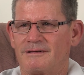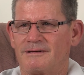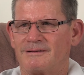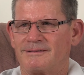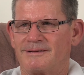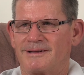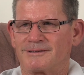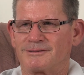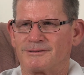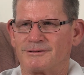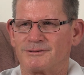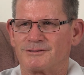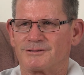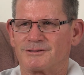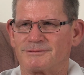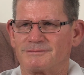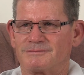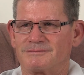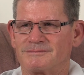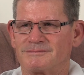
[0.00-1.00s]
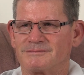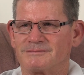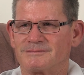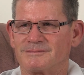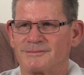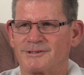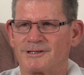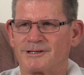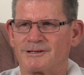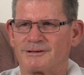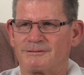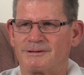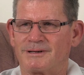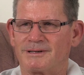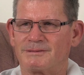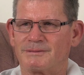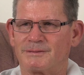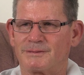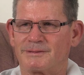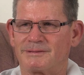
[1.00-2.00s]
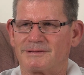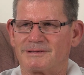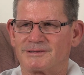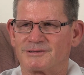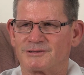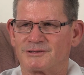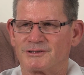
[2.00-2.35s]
it does losing my little granddaughter. It's